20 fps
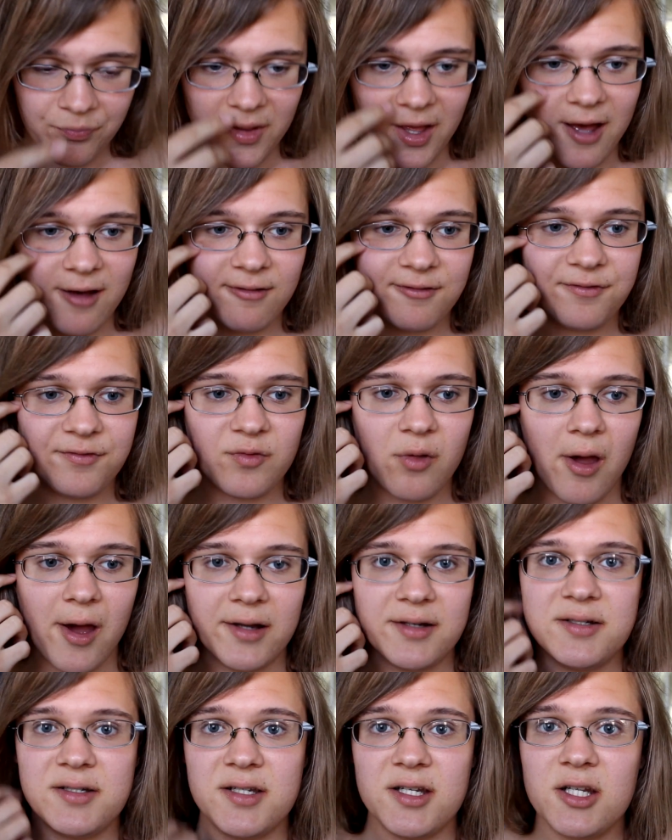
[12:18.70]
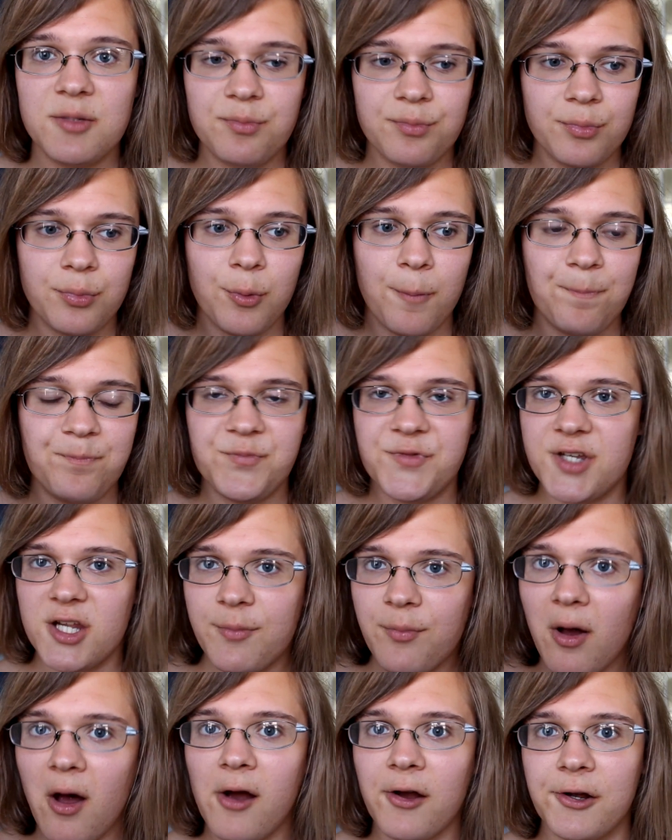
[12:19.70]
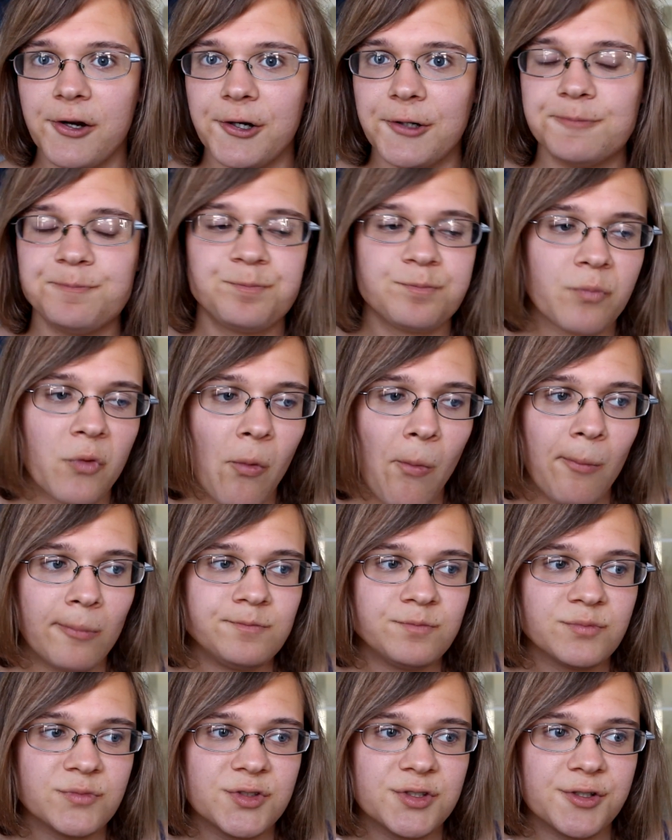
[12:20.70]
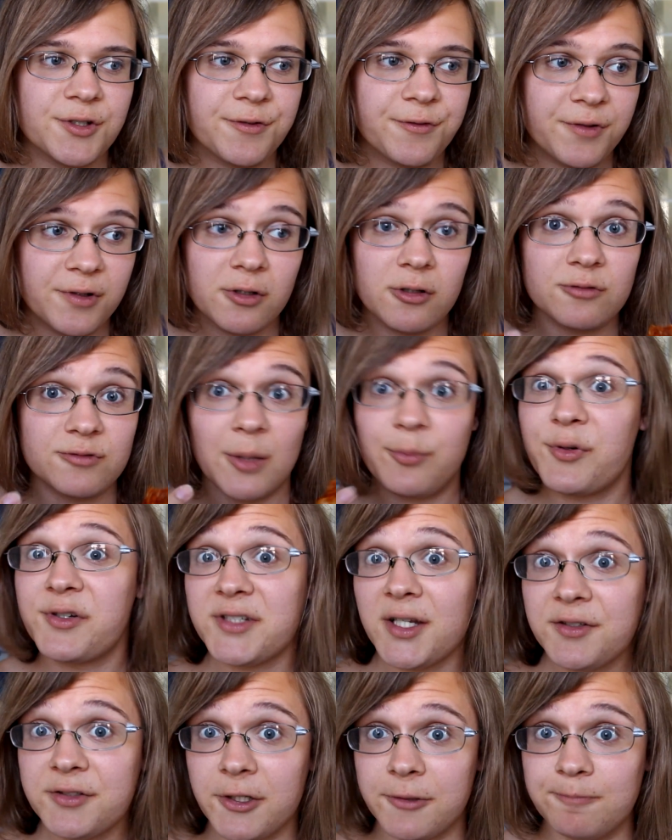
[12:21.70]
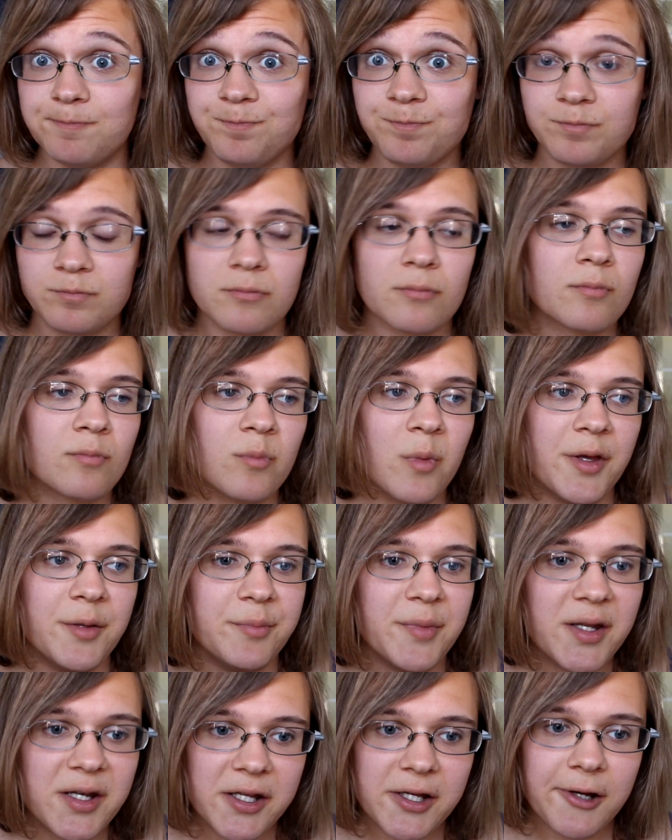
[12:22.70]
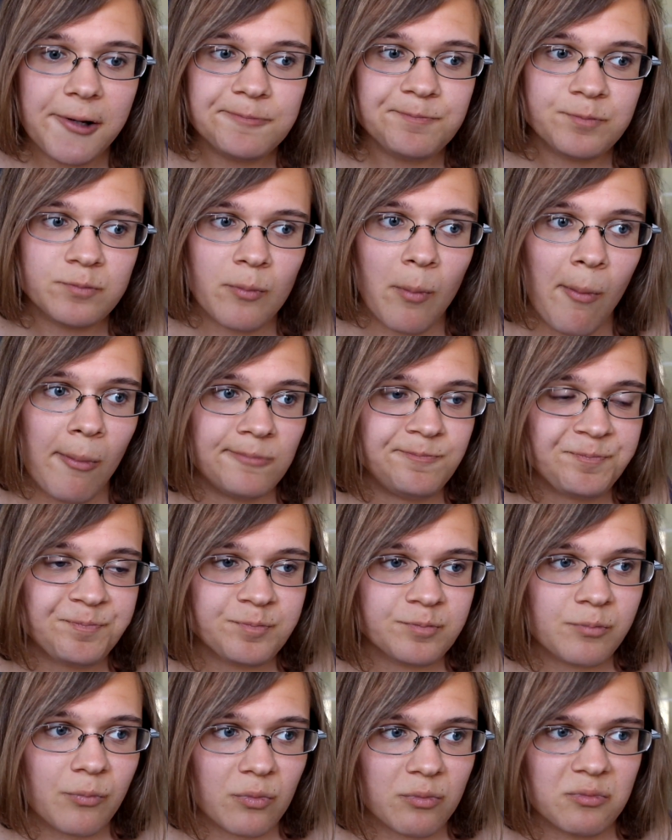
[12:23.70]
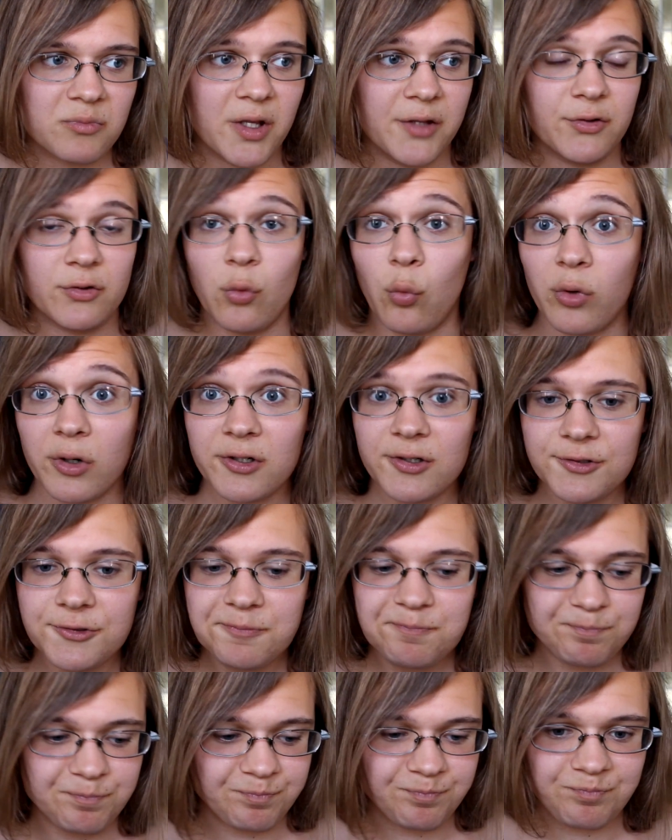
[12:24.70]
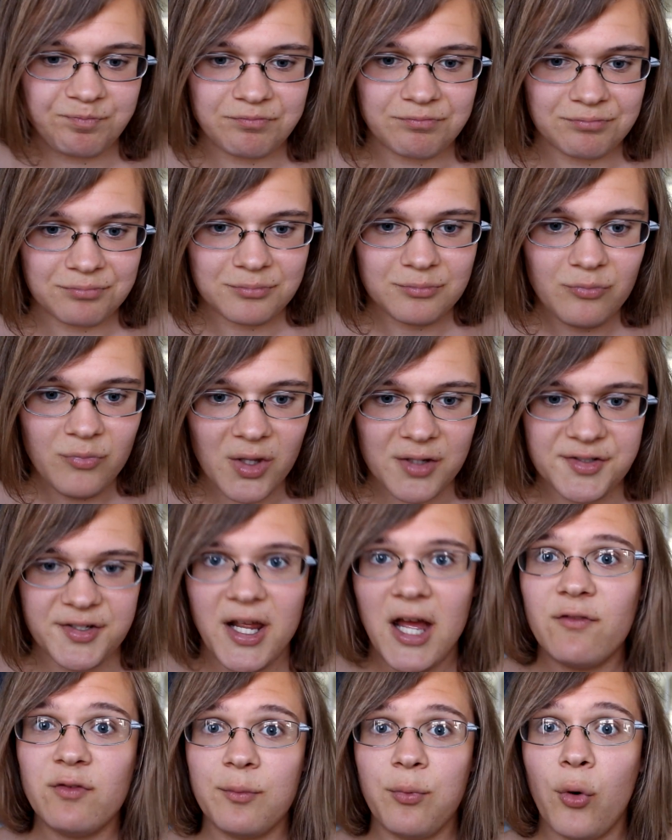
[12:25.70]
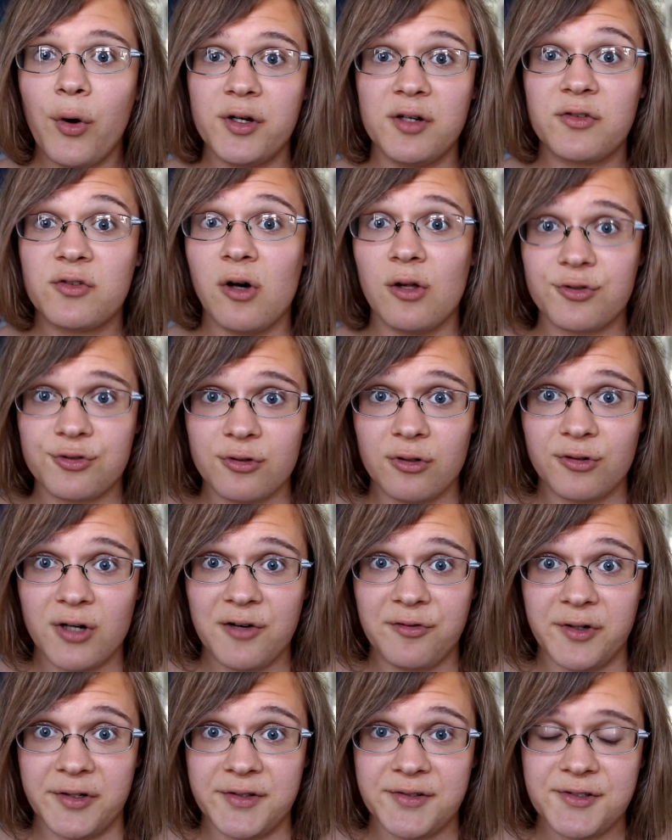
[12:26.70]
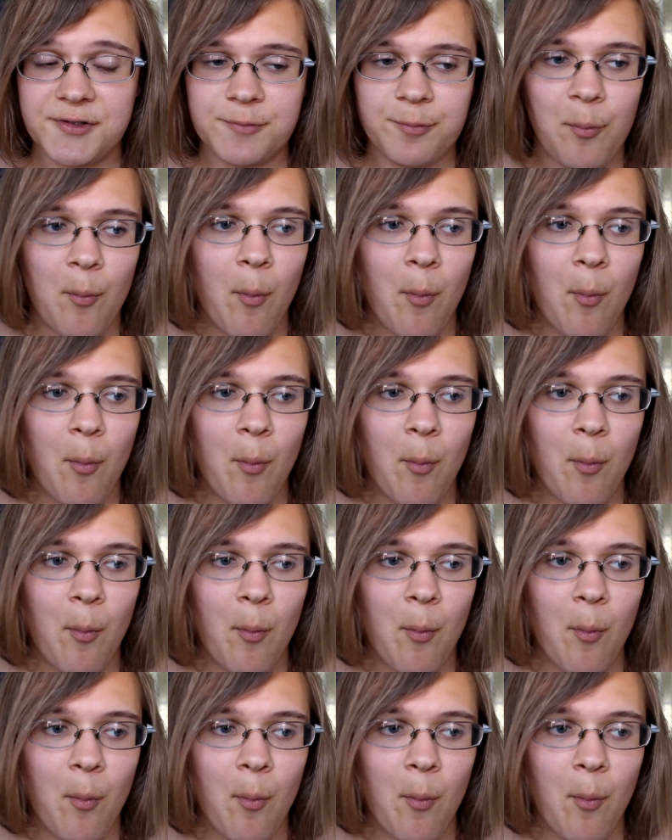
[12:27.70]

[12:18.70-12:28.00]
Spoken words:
have a deep, deep hunger to feel represented in media, in the world, to have a point of cultural reference.